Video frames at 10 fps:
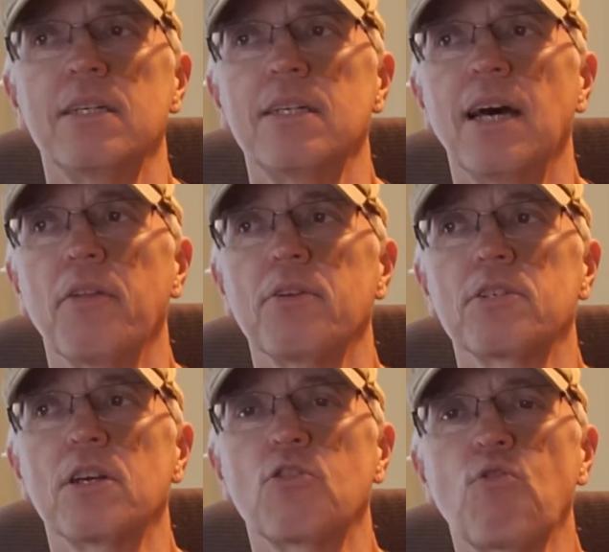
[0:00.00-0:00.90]
Now, there's
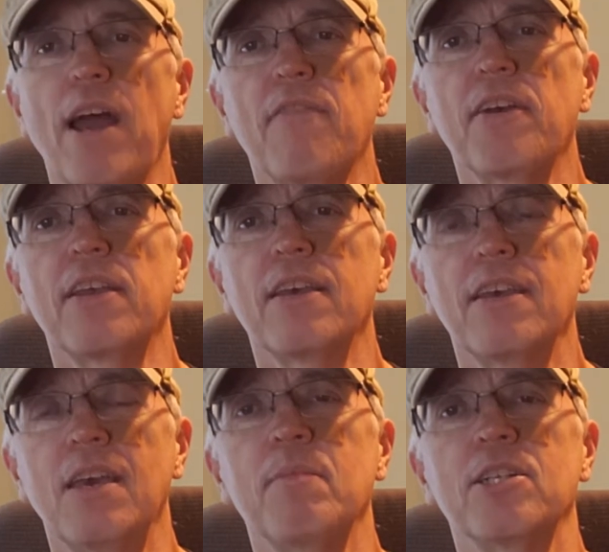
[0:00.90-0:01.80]
a graphic
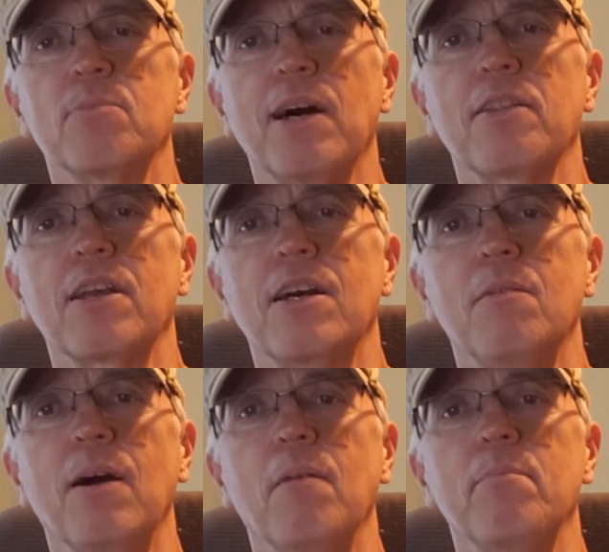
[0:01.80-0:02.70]
image about to
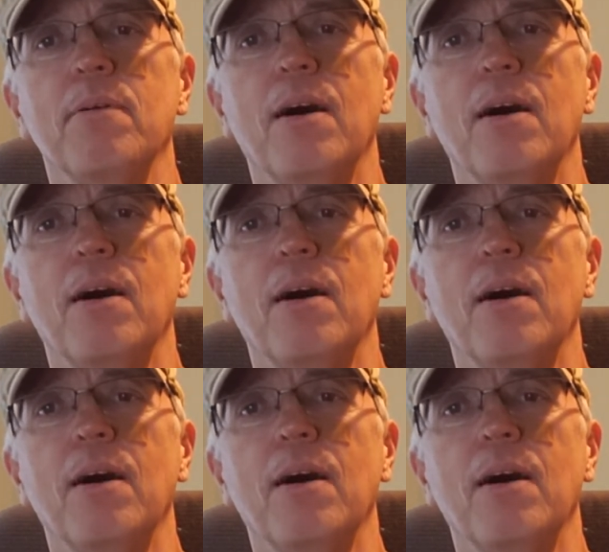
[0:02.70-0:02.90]
come up.